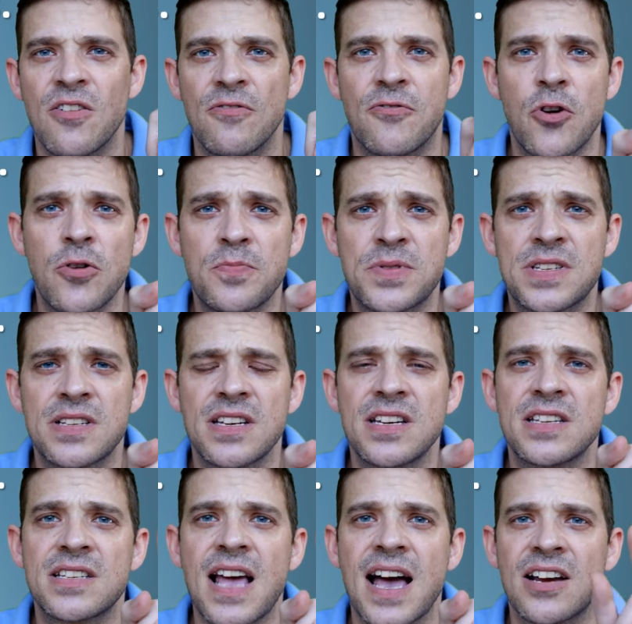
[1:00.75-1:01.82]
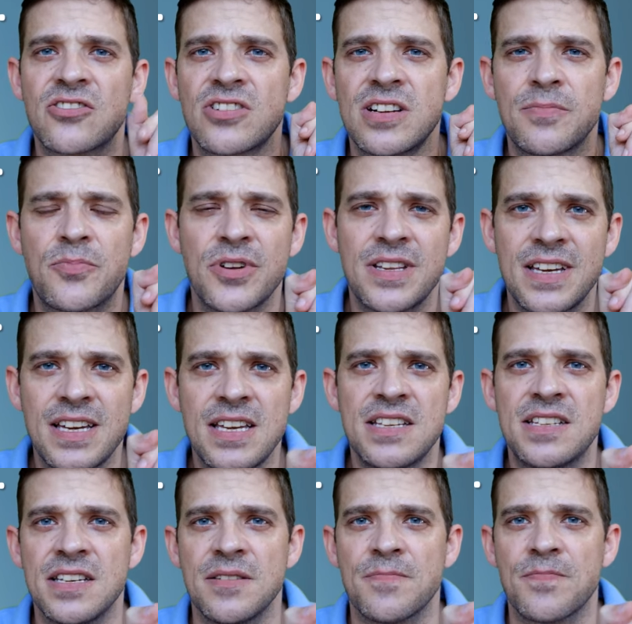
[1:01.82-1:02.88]
Verbs is actually pretty
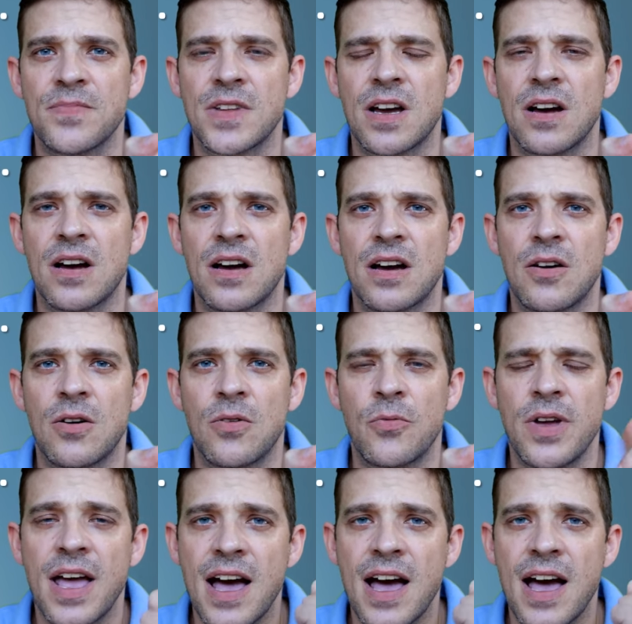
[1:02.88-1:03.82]
easy. We